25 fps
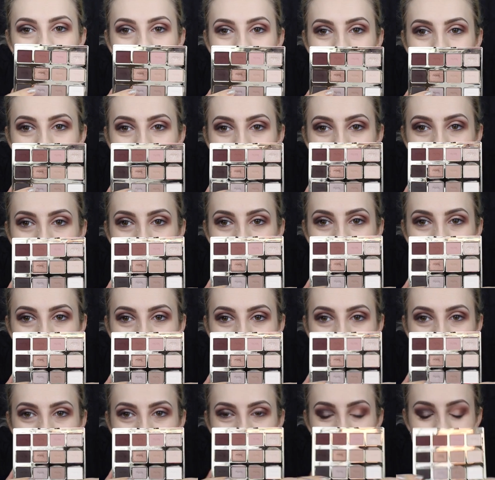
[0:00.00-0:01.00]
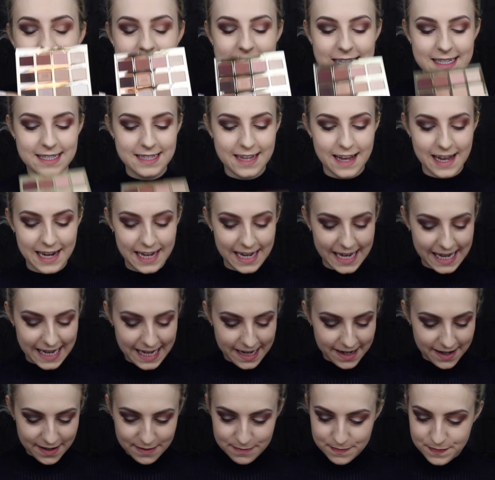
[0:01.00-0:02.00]
with Rocker, which is this colour
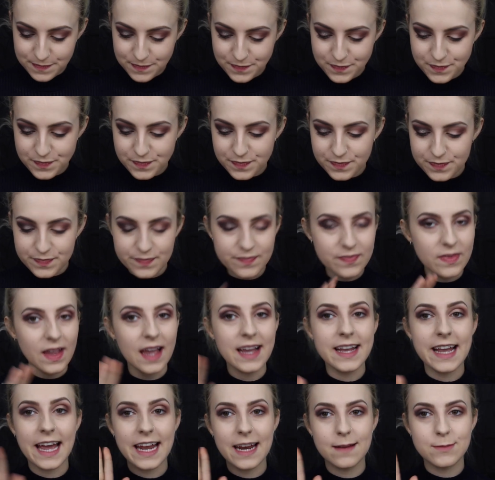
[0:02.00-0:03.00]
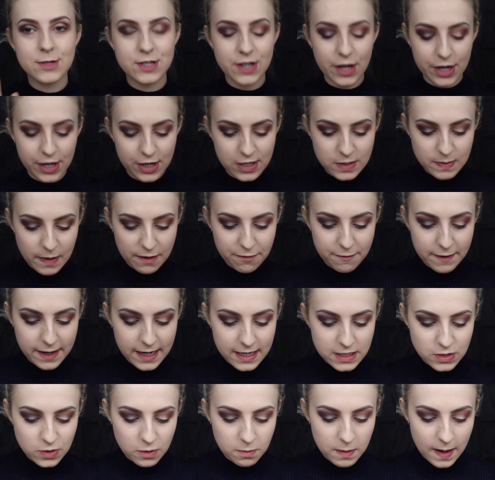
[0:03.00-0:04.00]
here. Again, I'm just going to use my
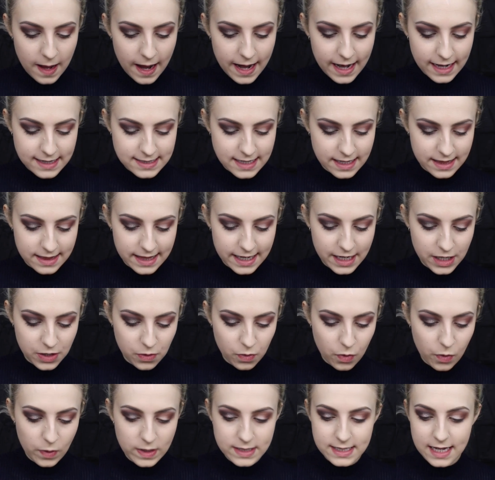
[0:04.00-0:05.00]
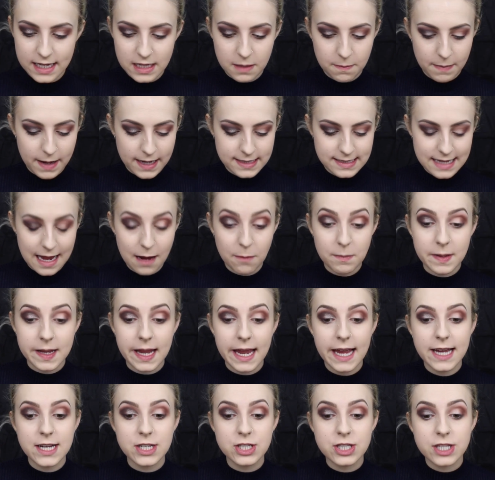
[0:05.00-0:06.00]
finger to apply it, because I think you always get the best
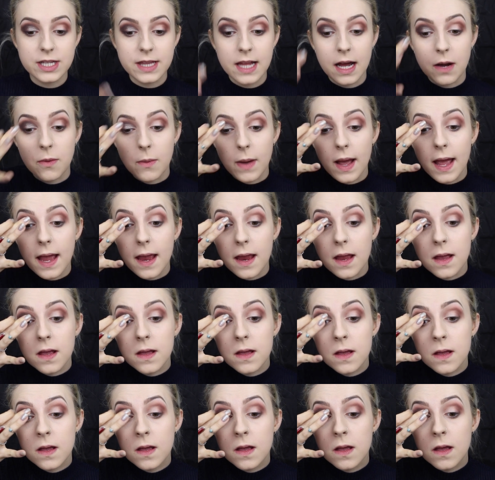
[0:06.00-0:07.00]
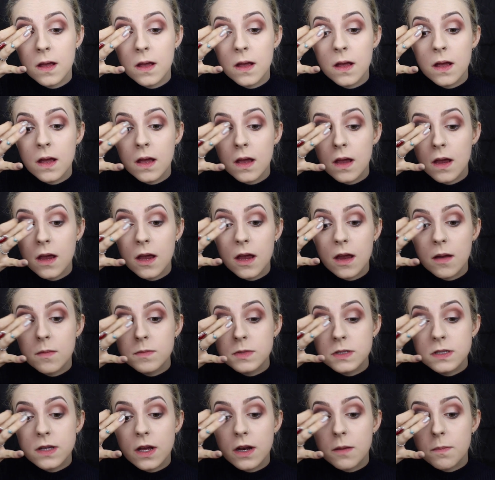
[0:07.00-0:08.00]
application that way.
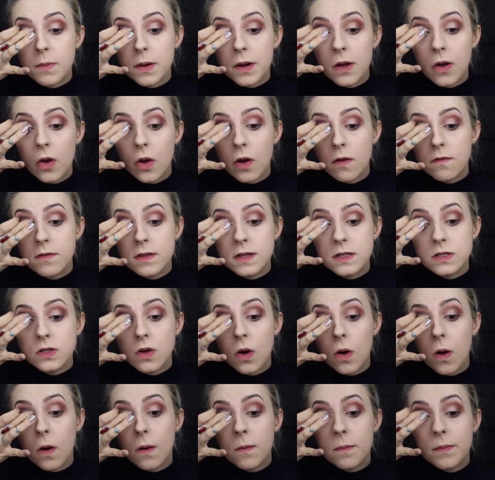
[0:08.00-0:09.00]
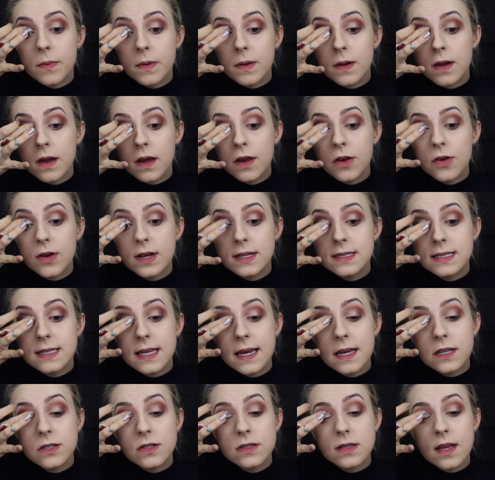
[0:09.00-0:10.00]
I'm just going to put it over the top, and you can
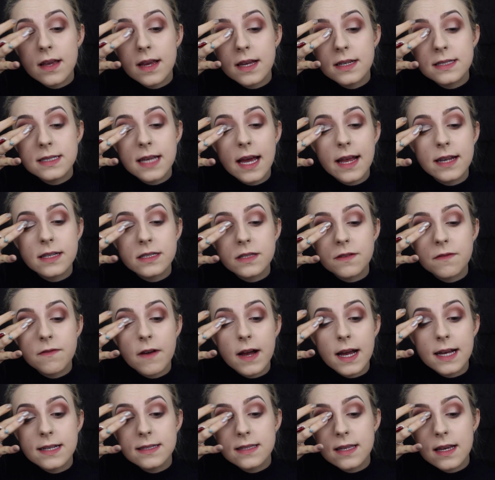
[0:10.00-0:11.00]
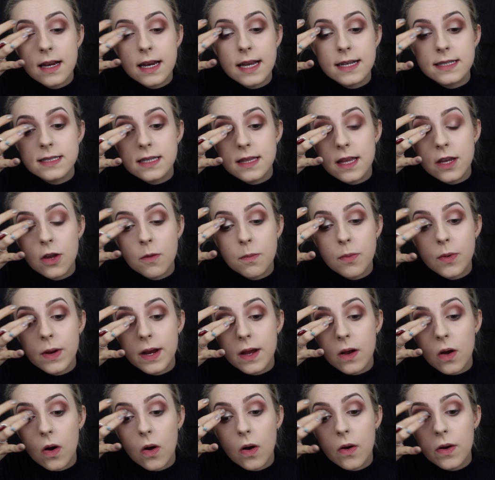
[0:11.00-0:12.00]
see it just like intensifies the glitter that you're
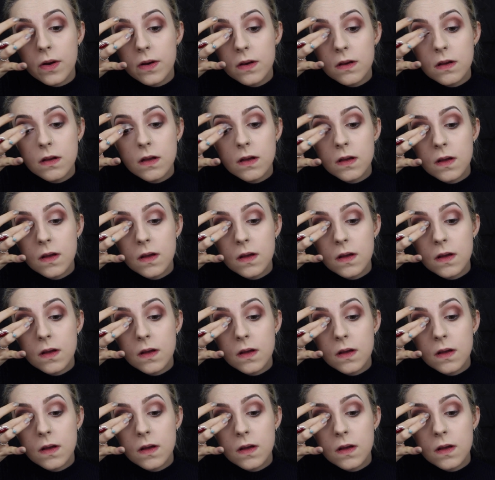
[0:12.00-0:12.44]
putting on.